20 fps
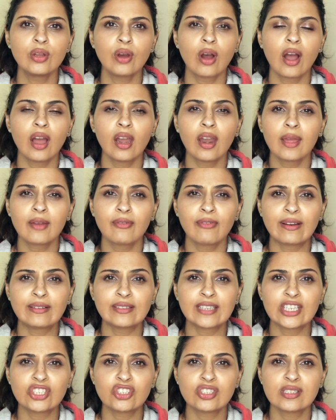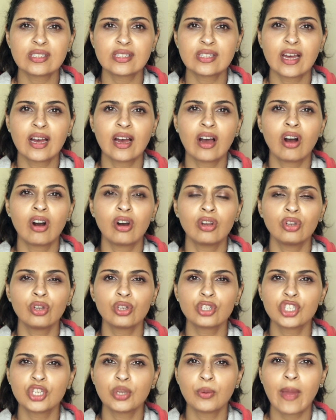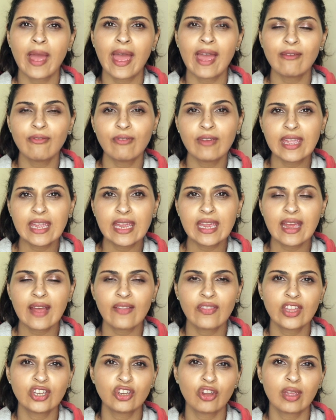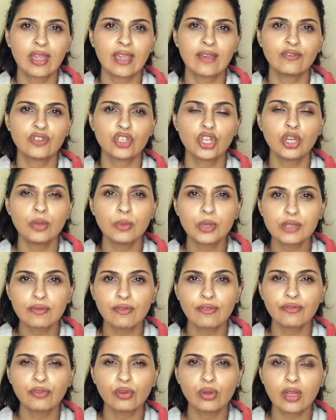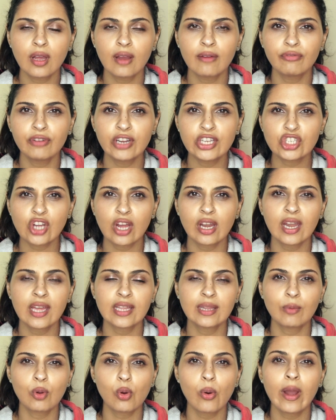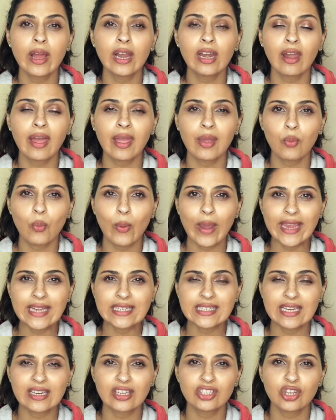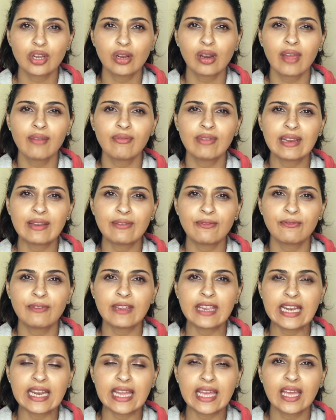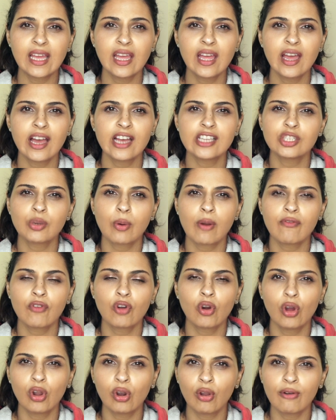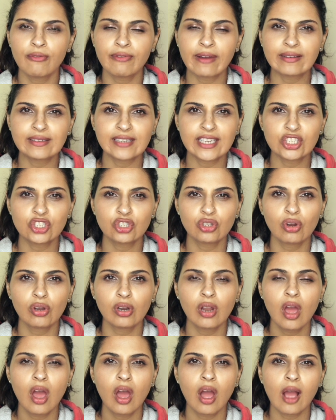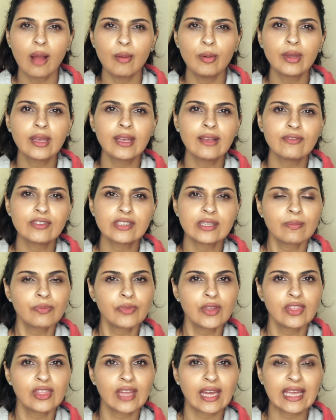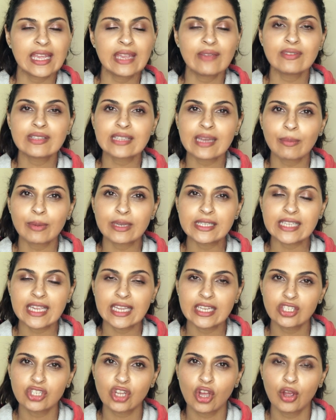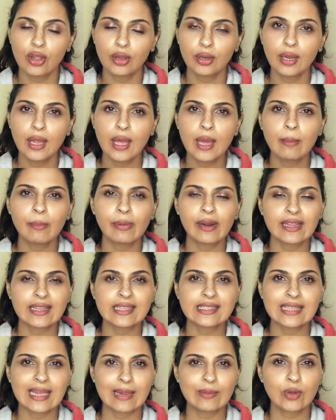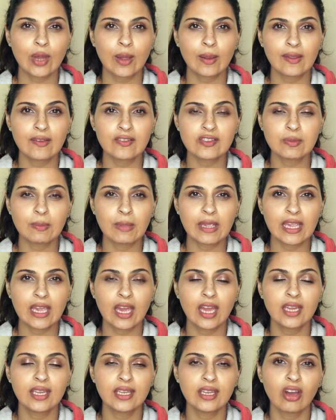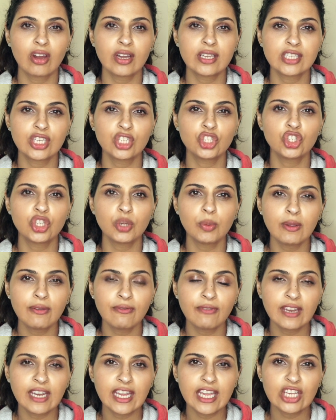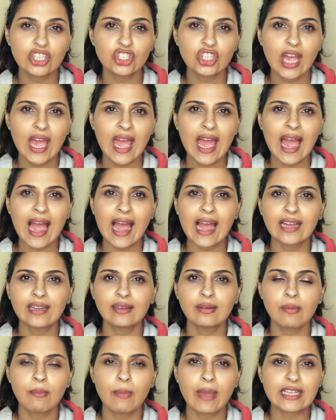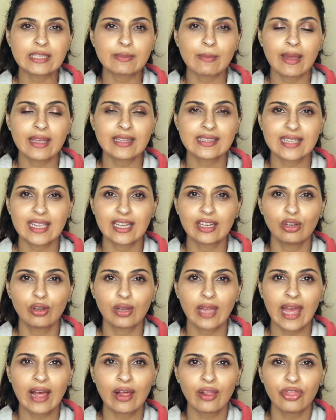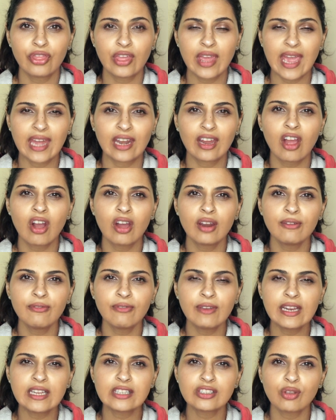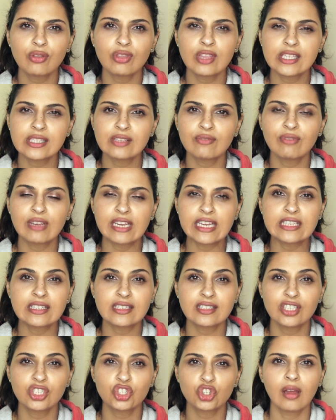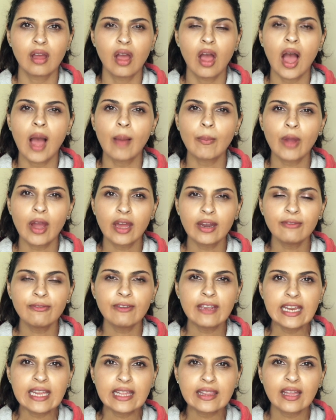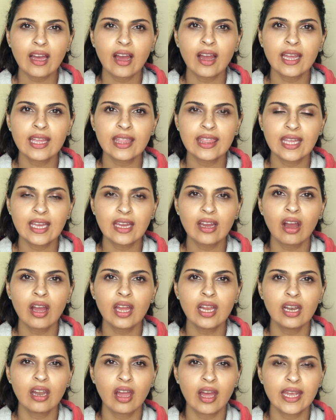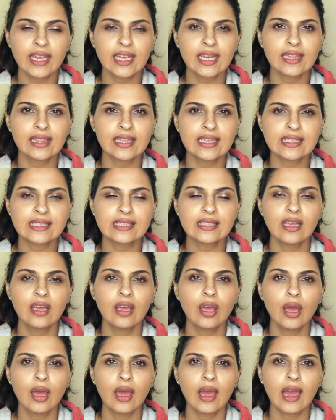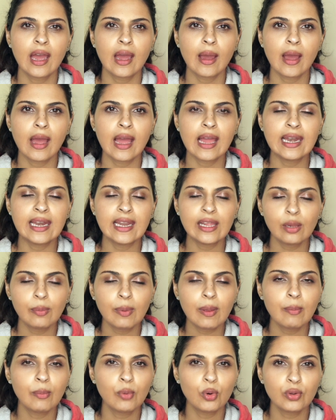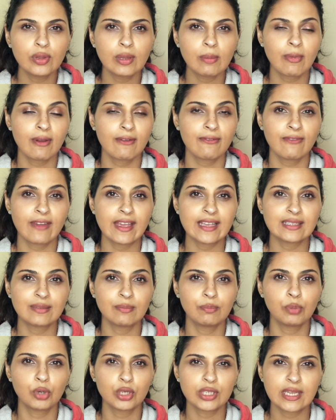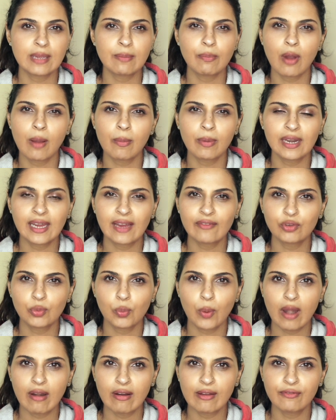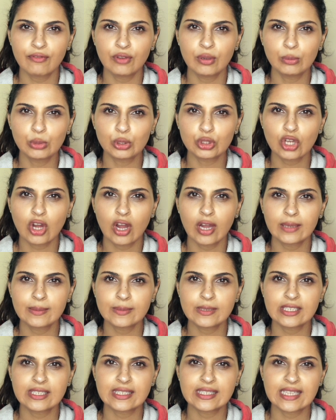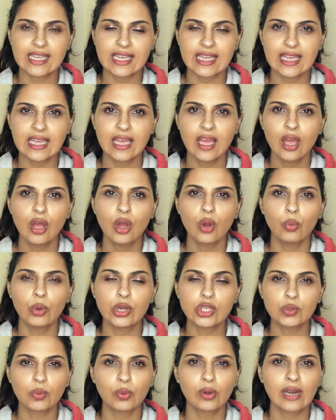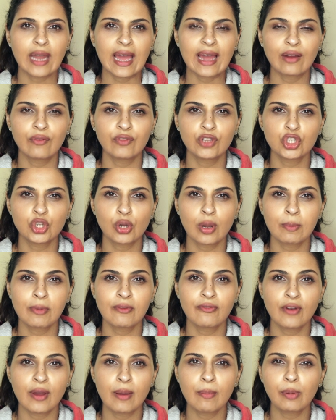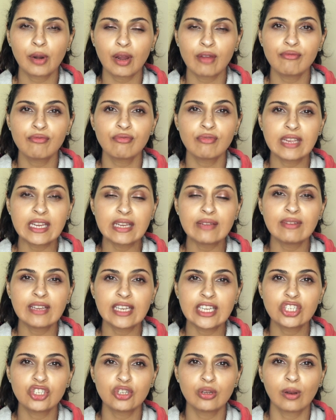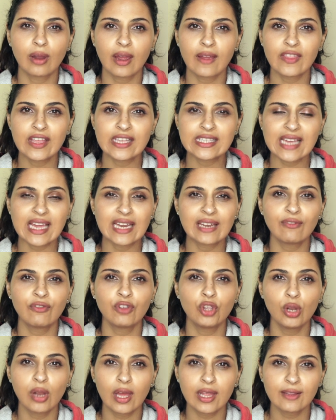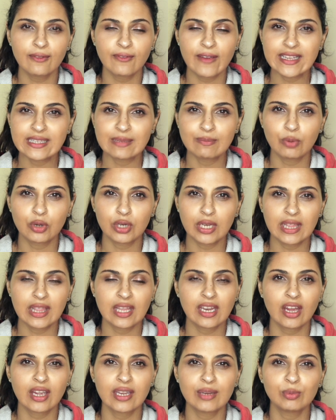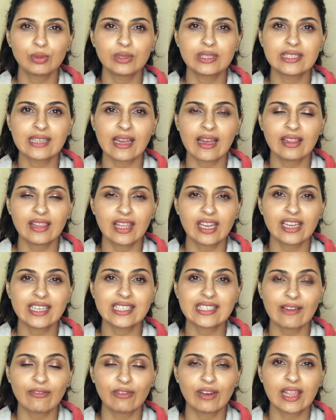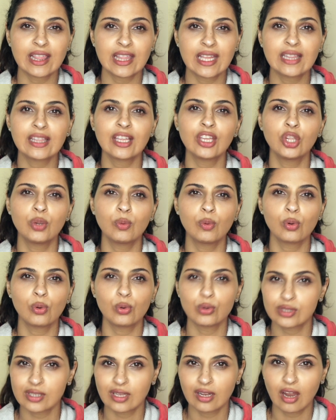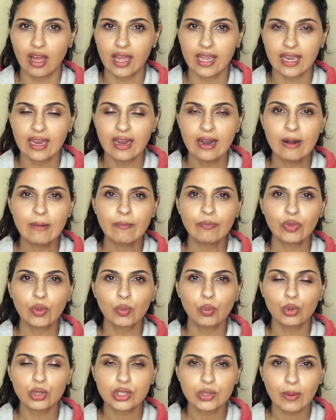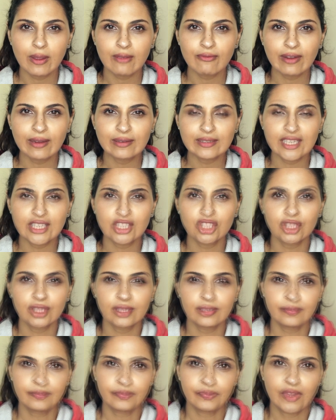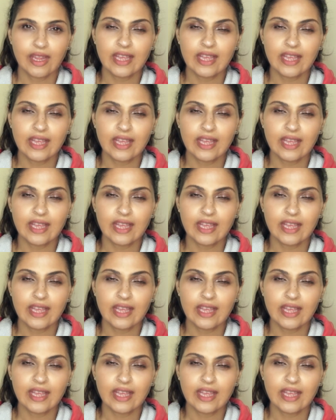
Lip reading: I like foundations that are not too heavy and they don't give too much of a full coverage. I like them quite lightweight, and I don't like really feeling as though I've got a lot of foundation on. I'm looking for something that evens out my skin tone, but at the same time gives me a nice dewy finish and makes my skin look healthy. And I kind of feel as though this really does the job. I'm kind of feeling that I think I like this a little bit more than my face and body, but I'm gonna have to wear it a few more times to see which one out of the two I prefer. But I really do like this, and if you like the face and body, then I definitely think that you will also like the Waterweight foundation.